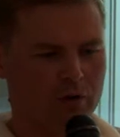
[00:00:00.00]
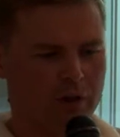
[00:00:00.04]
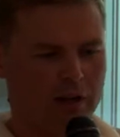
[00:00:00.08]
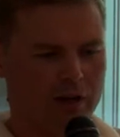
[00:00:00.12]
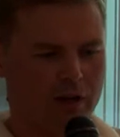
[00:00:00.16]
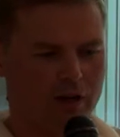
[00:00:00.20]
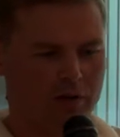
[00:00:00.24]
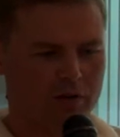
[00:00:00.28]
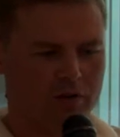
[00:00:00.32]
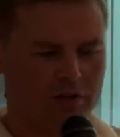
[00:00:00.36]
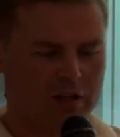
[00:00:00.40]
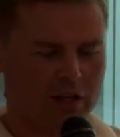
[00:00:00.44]

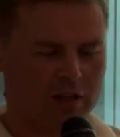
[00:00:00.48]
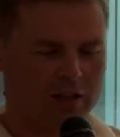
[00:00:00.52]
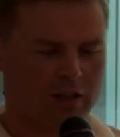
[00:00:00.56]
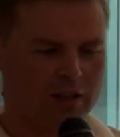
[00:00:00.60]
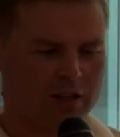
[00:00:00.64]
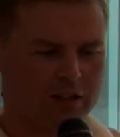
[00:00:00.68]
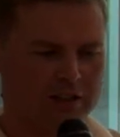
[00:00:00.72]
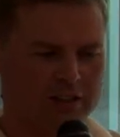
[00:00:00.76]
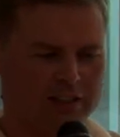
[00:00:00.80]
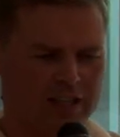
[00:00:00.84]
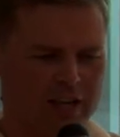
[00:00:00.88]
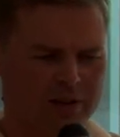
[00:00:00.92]
like
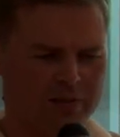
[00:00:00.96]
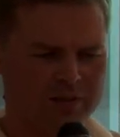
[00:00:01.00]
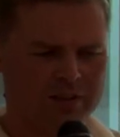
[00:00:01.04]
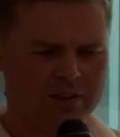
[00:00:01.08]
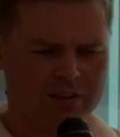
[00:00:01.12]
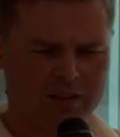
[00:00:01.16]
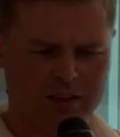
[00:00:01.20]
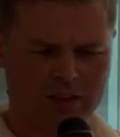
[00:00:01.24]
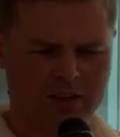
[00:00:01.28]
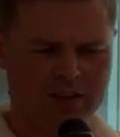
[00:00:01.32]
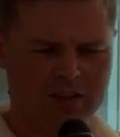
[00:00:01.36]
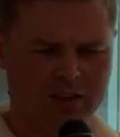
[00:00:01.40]
technical
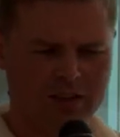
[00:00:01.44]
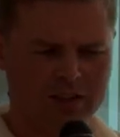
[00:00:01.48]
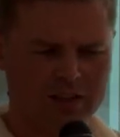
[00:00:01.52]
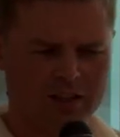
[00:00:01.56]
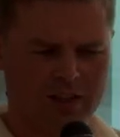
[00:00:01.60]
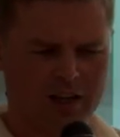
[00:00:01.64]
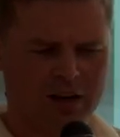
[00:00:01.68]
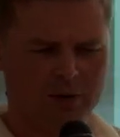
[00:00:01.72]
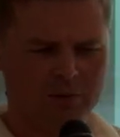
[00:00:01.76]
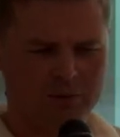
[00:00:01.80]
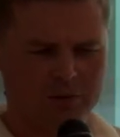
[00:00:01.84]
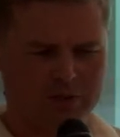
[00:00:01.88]
debt, it
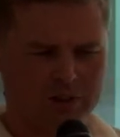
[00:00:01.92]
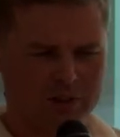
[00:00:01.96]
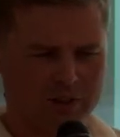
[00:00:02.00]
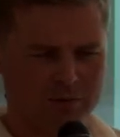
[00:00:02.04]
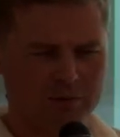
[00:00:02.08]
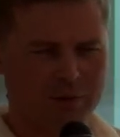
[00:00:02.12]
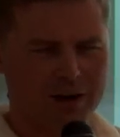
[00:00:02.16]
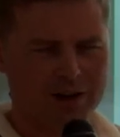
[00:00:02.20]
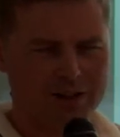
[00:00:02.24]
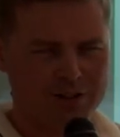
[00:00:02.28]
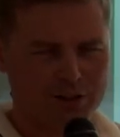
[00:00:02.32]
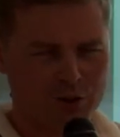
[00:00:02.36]
comes, it
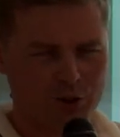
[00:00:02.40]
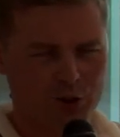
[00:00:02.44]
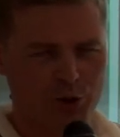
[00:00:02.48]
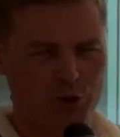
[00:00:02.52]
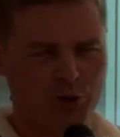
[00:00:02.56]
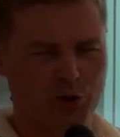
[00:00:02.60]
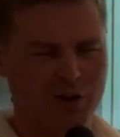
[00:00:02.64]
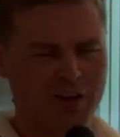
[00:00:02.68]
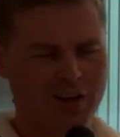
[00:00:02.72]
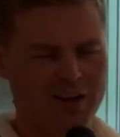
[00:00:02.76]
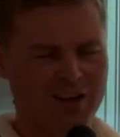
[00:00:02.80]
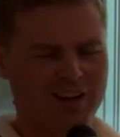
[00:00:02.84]
bites
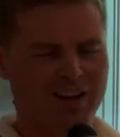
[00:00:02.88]
you,